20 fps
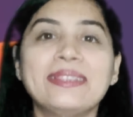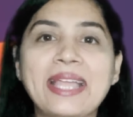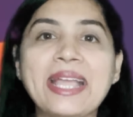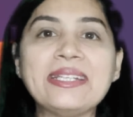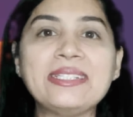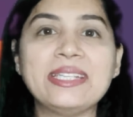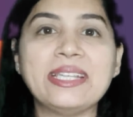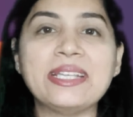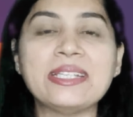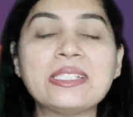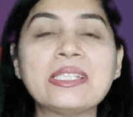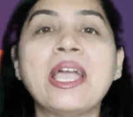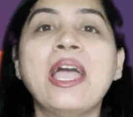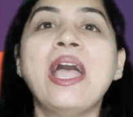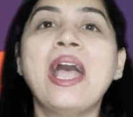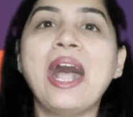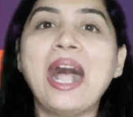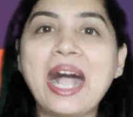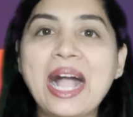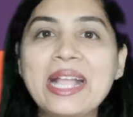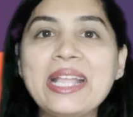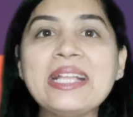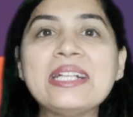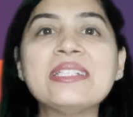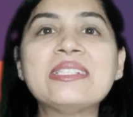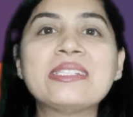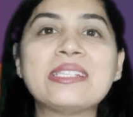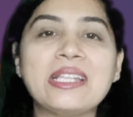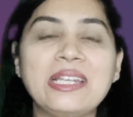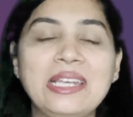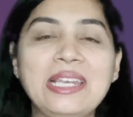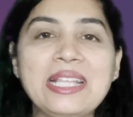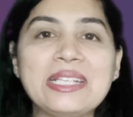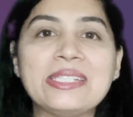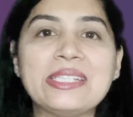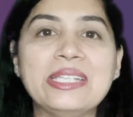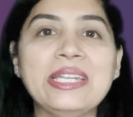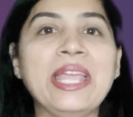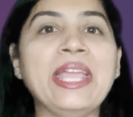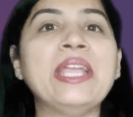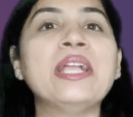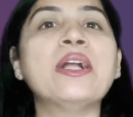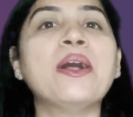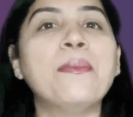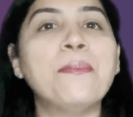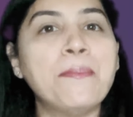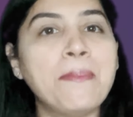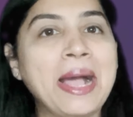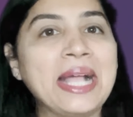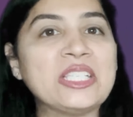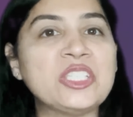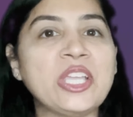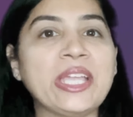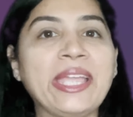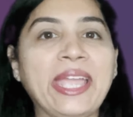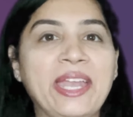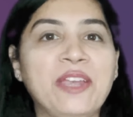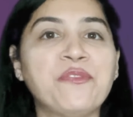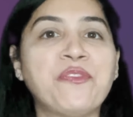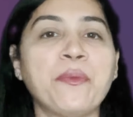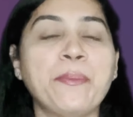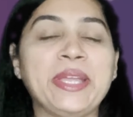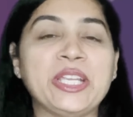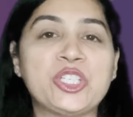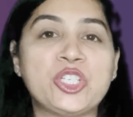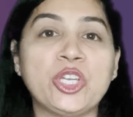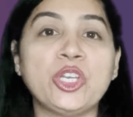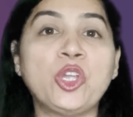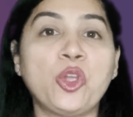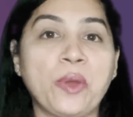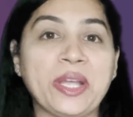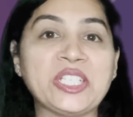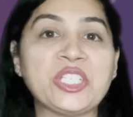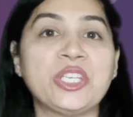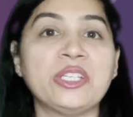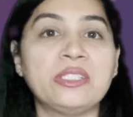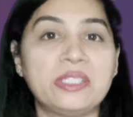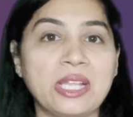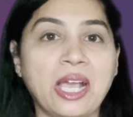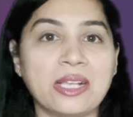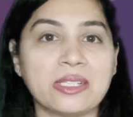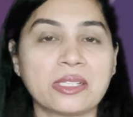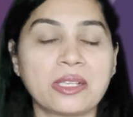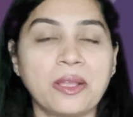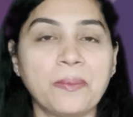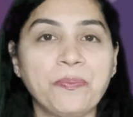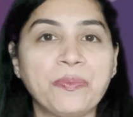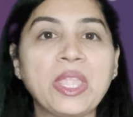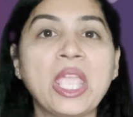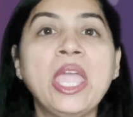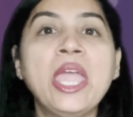that is IELTS listening matching information question task.